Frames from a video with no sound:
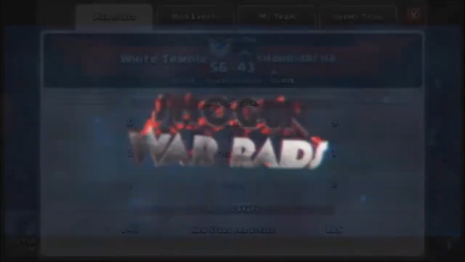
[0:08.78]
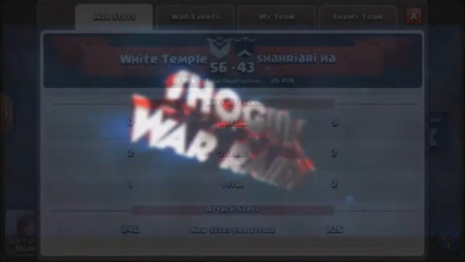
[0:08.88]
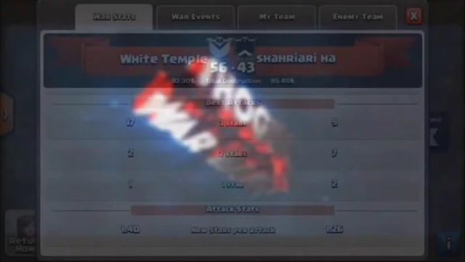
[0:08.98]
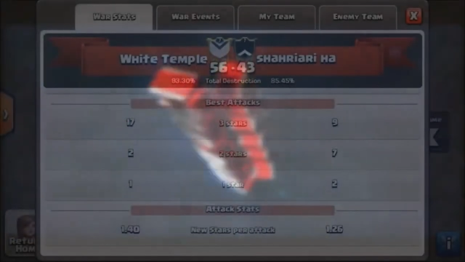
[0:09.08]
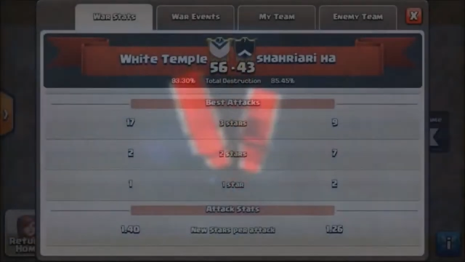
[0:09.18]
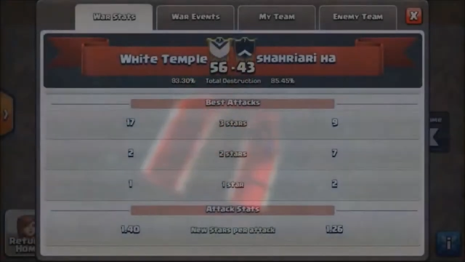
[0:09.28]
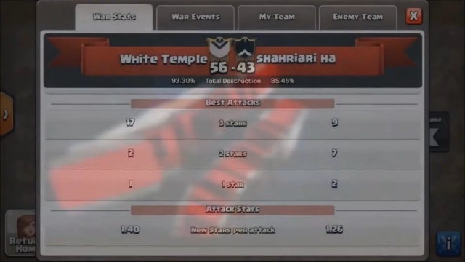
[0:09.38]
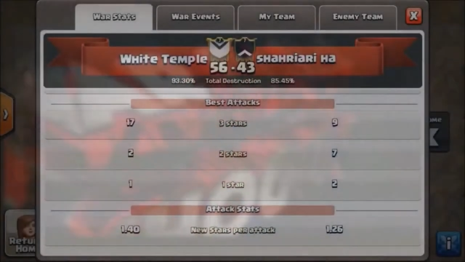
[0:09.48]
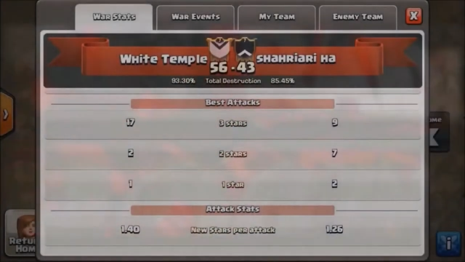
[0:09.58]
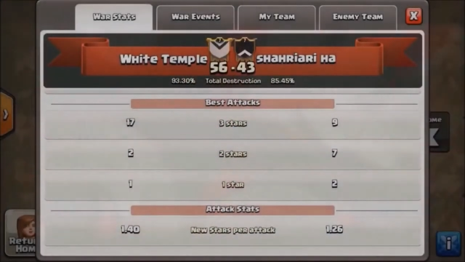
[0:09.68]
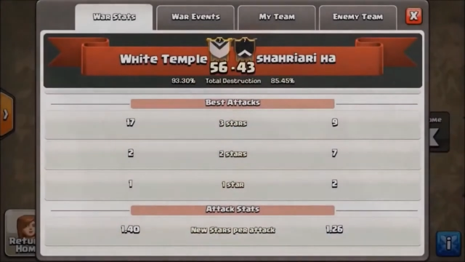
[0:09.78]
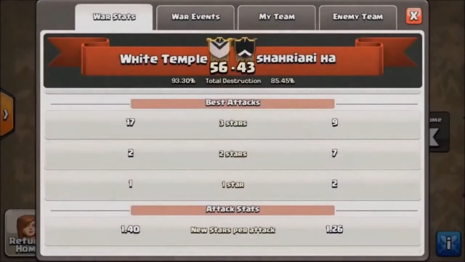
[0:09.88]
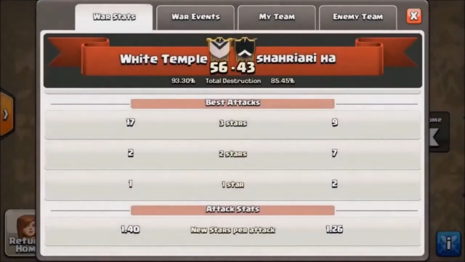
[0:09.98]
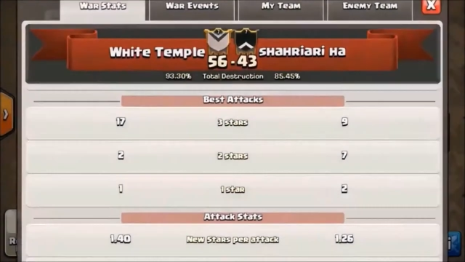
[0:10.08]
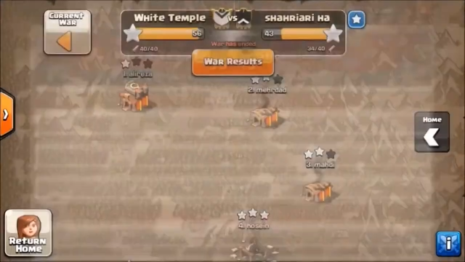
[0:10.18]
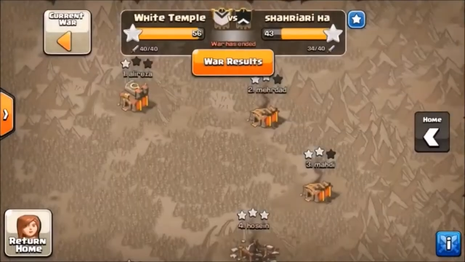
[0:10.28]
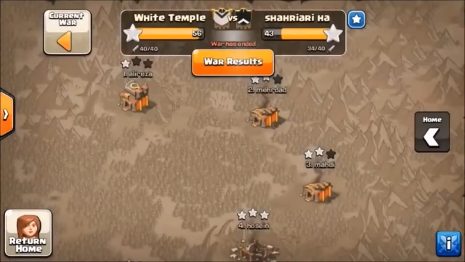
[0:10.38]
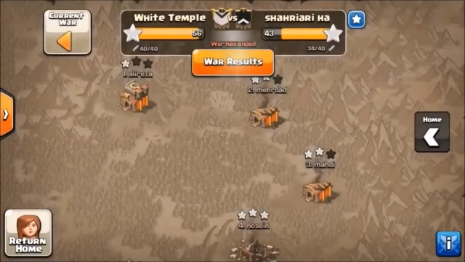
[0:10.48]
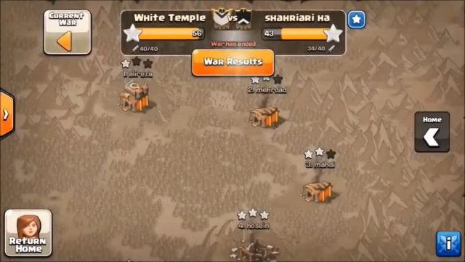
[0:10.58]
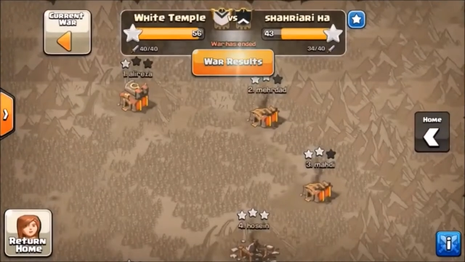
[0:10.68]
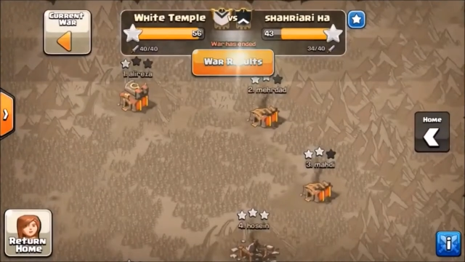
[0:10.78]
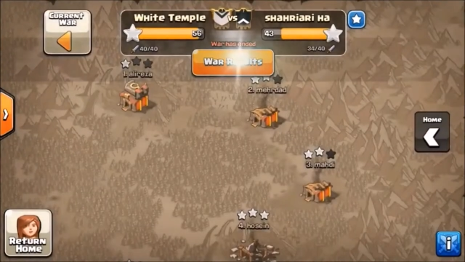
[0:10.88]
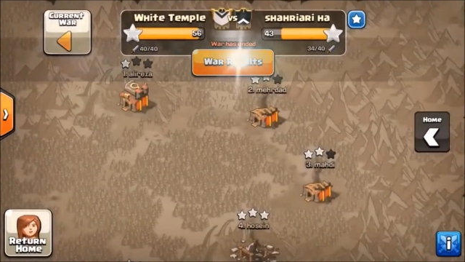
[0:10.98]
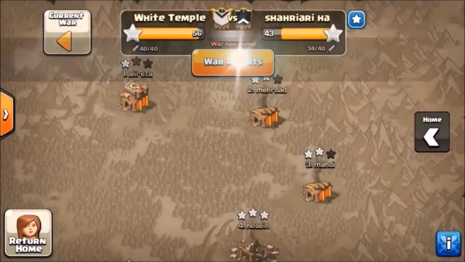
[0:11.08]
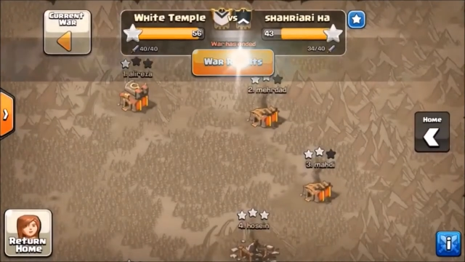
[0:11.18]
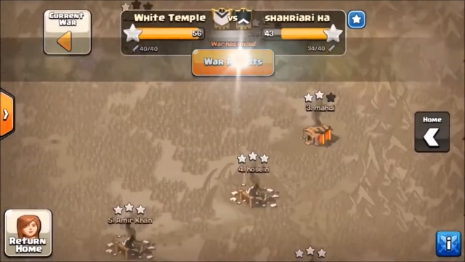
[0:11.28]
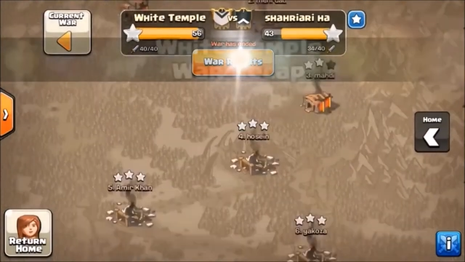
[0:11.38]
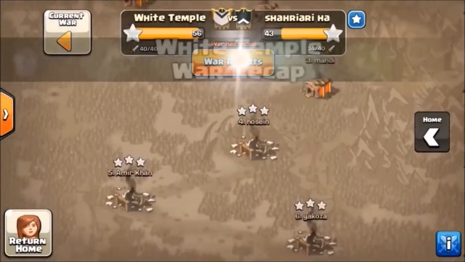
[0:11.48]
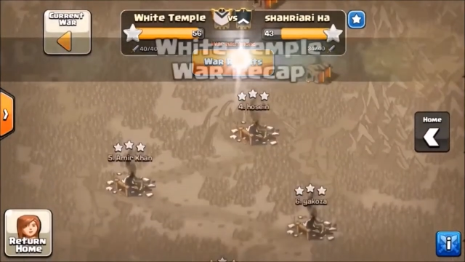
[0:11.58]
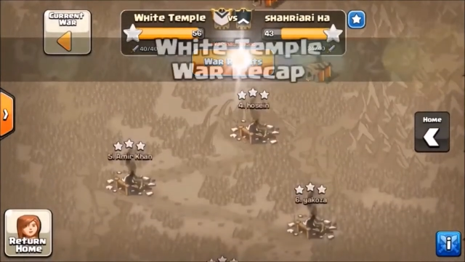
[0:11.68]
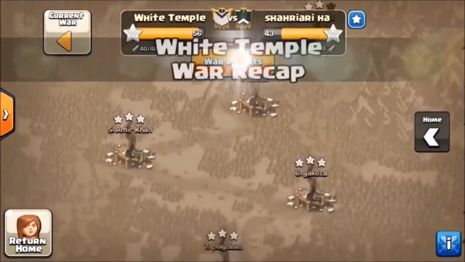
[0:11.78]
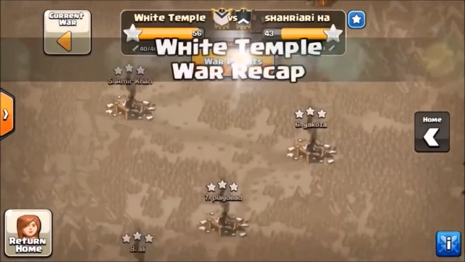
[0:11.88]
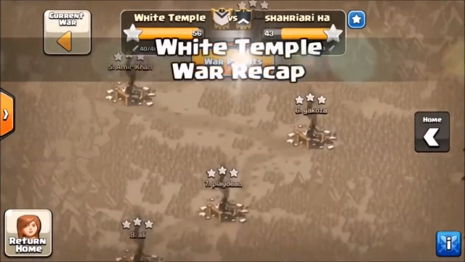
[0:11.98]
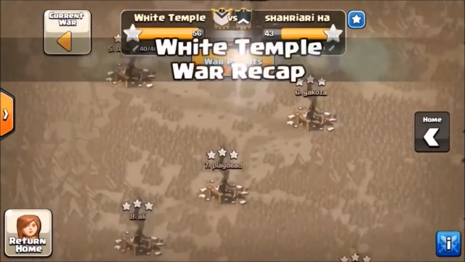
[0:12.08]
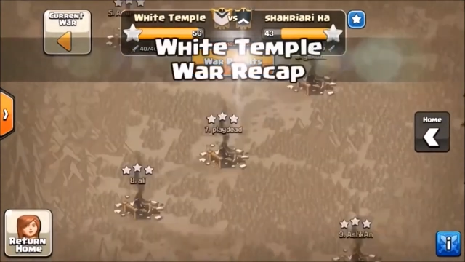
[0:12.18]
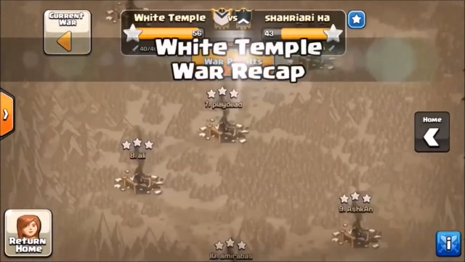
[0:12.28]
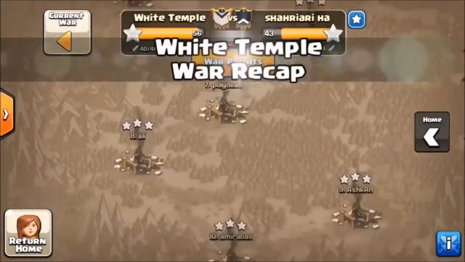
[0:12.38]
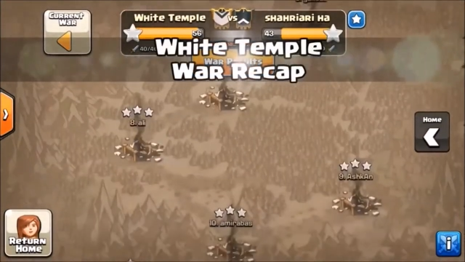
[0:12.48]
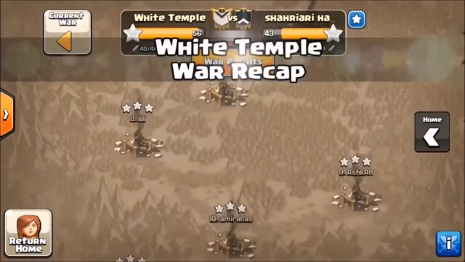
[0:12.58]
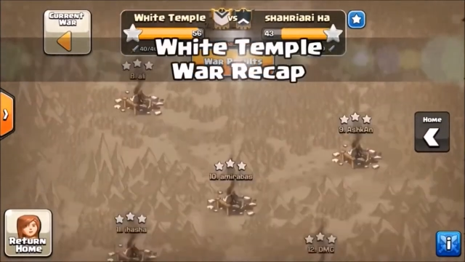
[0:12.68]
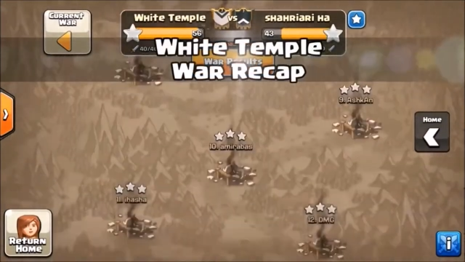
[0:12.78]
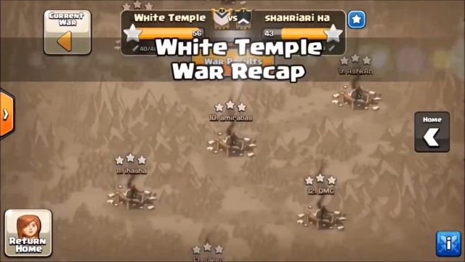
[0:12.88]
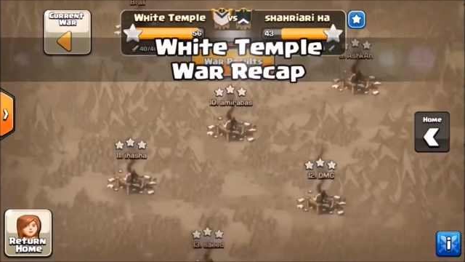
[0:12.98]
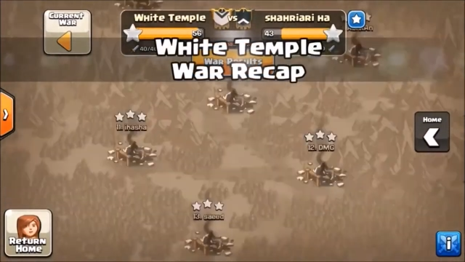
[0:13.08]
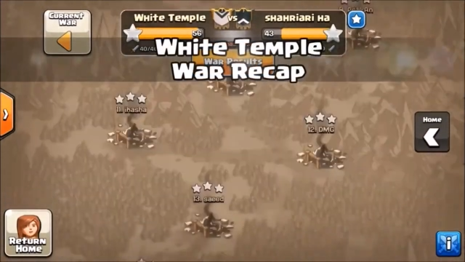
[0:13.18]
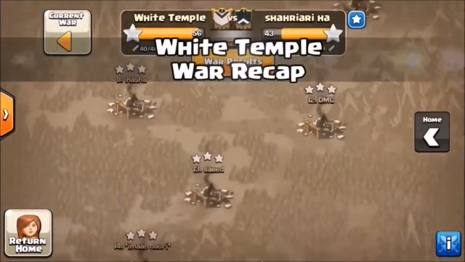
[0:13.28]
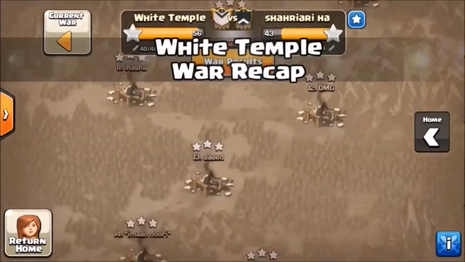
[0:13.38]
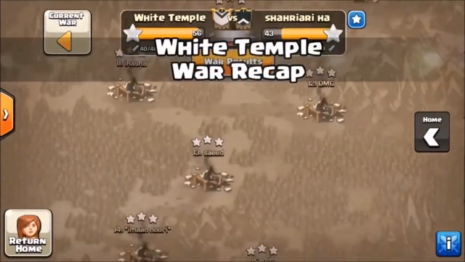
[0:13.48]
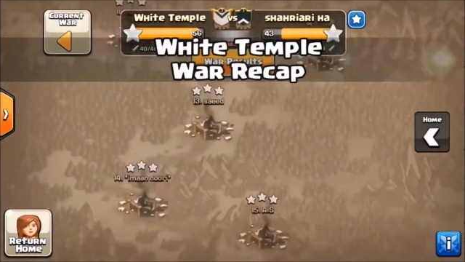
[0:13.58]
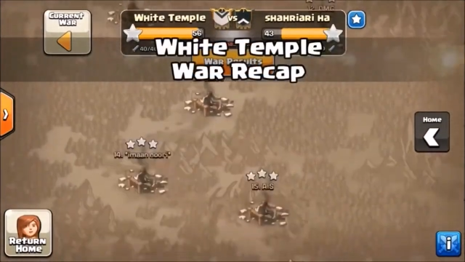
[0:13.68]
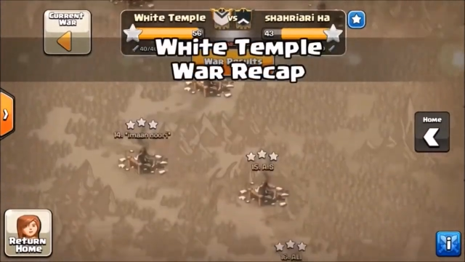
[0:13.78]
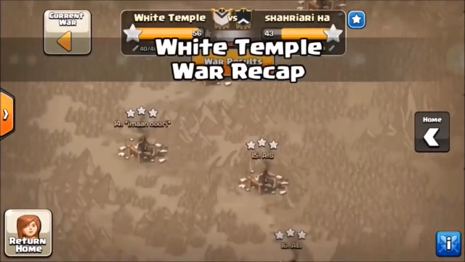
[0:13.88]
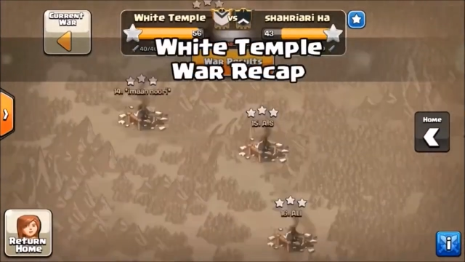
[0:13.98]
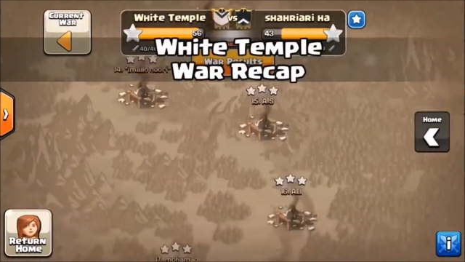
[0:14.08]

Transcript: Nobody's mouth can be seen.